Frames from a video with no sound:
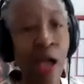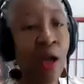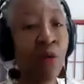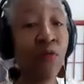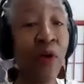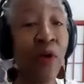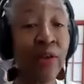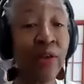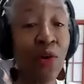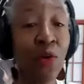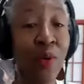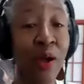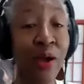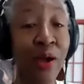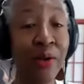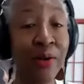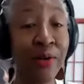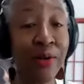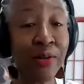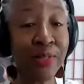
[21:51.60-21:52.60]
Final
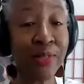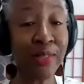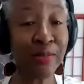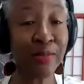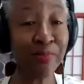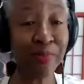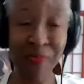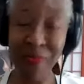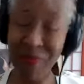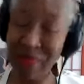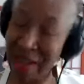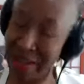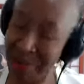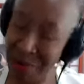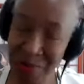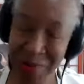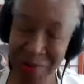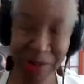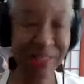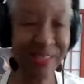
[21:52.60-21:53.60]
words.
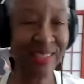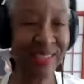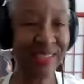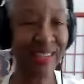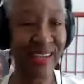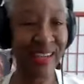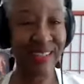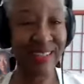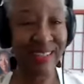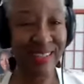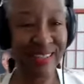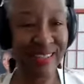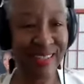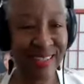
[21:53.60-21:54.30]
Final words, Nicholas.